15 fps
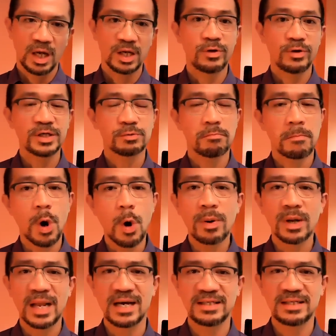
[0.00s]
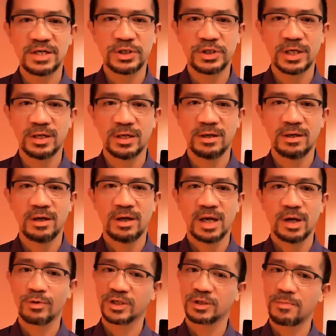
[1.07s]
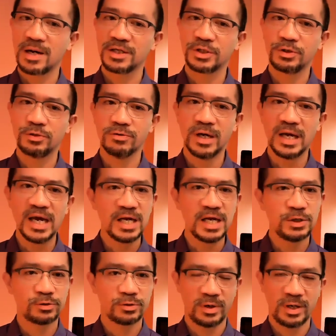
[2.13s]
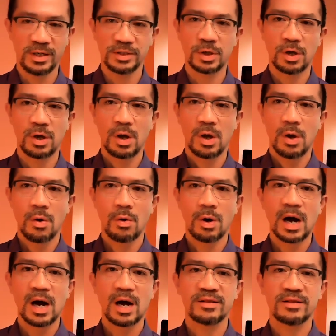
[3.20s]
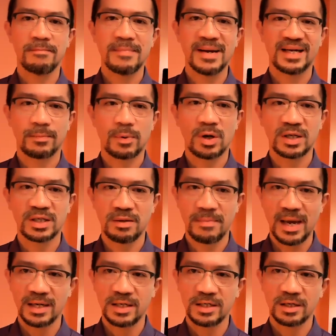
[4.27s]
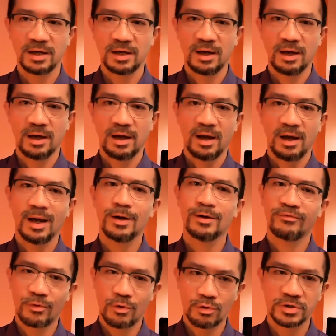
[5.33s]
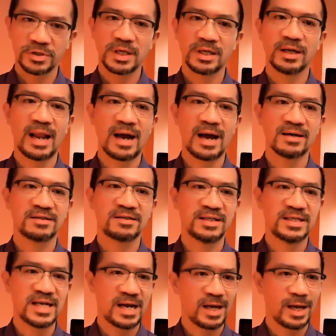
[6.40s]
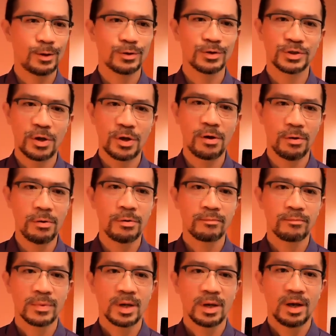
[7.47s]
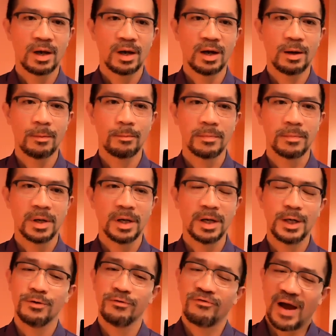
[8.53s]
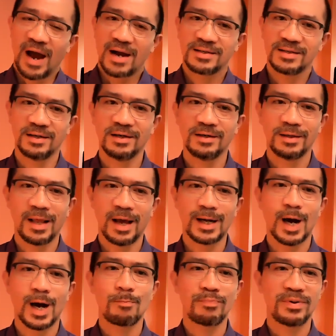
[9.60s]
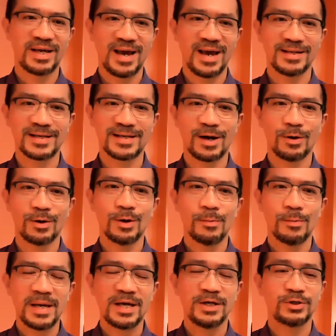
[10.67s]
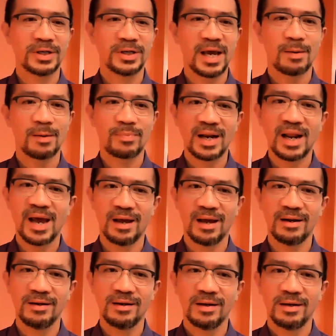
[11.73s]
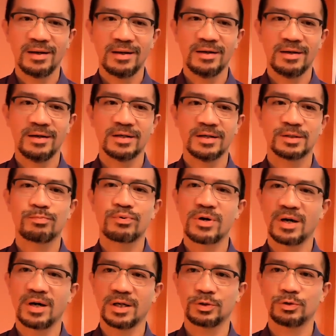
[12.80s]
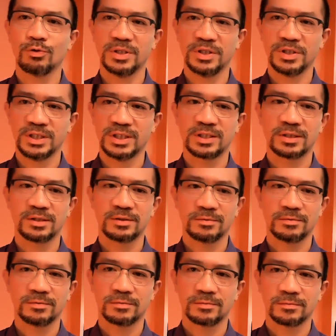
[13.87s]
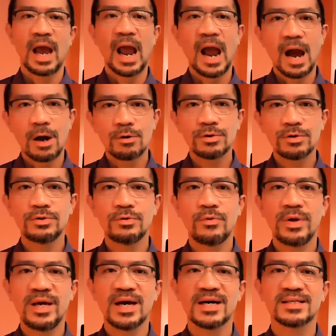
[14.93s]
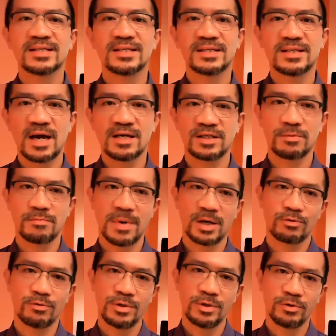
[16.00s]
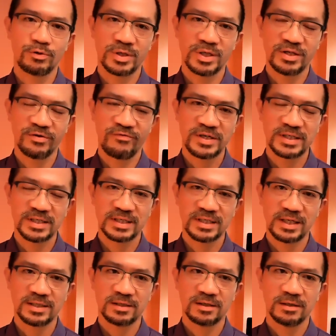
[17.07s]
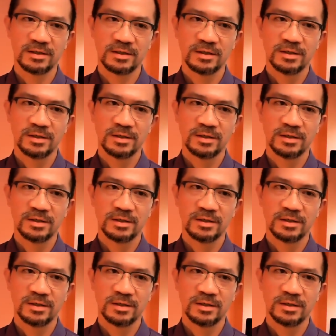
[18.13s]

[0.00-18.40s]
increased mobilization in response to injuries or other metabolic demand. And of course, in the last decade or so, a new factor that complicates our patient care plan is product shortages. How do we assess micronutrient deficiencies?